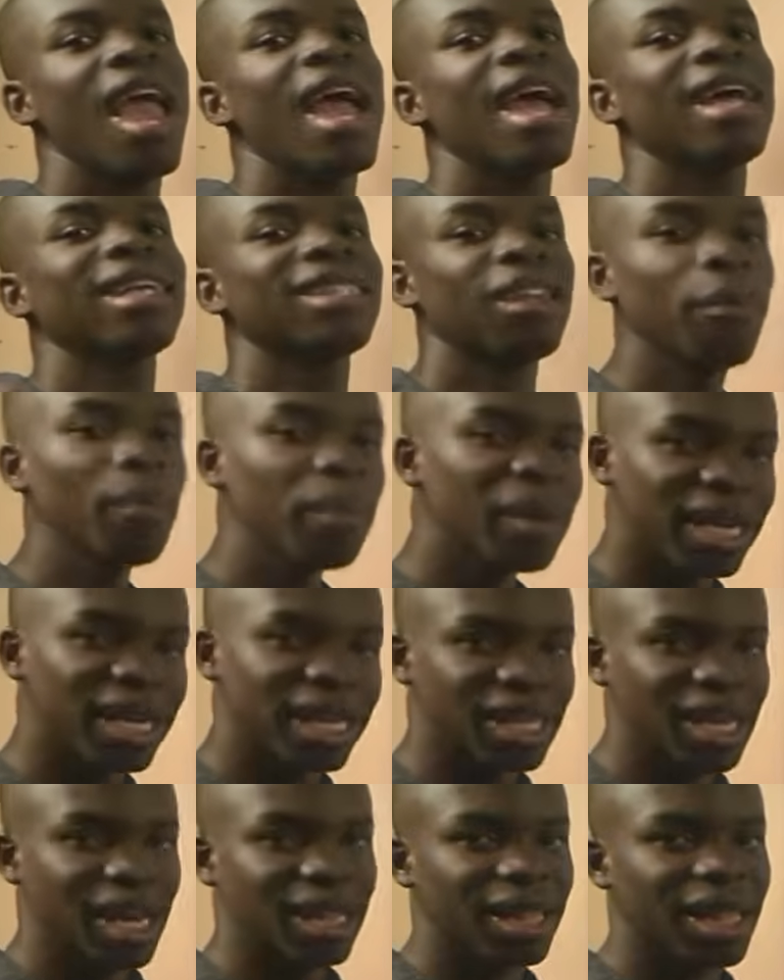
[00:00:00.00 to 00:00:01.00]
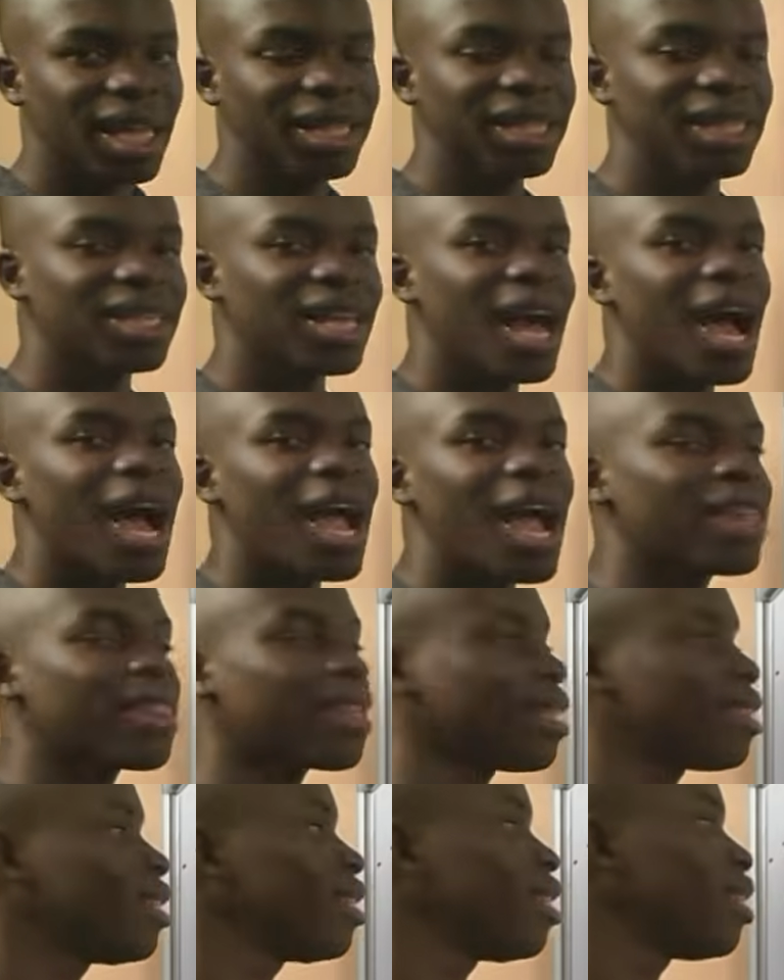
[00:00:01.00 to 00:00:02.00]
a temperature that is higher
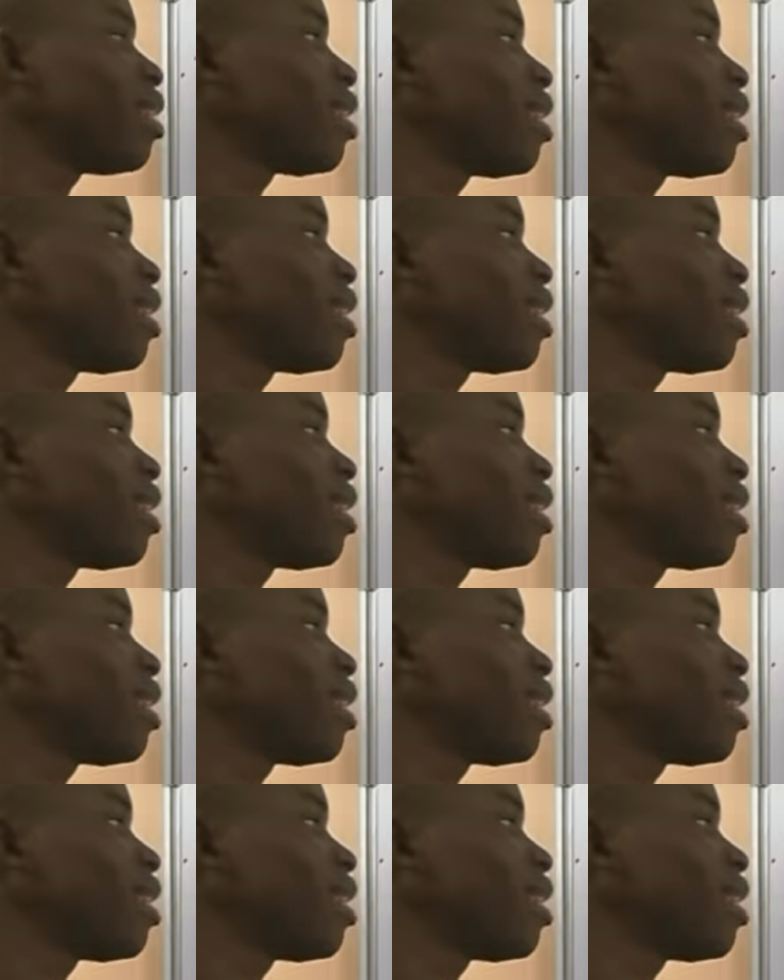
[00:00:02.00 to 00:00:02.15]
than